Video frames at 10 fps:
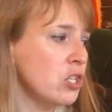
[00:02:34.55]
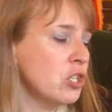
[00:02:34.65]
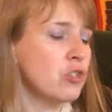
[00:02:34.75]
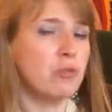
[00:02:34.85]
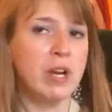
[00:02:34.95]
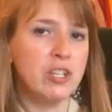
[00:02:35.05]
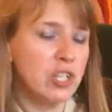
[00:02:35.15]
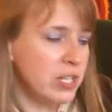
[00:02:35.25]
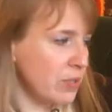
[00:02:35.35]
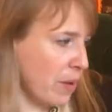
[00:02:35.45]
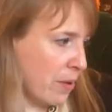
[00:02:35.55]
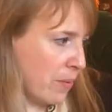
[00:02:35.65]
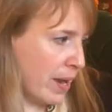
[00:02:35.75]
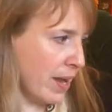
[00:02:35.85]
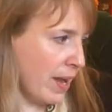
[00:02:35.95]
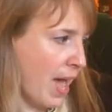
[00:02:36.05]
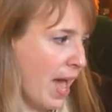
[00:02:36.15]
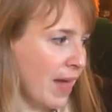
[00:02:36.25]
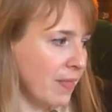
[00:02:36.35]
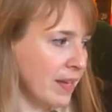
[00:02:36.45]
stretched his right wing,
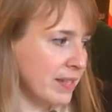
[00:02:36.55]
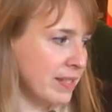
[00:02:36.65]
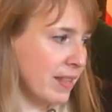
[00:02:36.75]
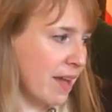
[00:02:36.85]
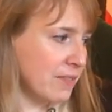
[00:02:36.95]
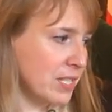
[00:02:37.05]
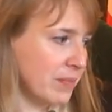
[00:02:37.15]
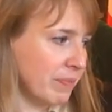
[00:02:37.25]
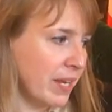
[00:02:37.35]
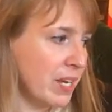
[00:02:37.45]
and then his left.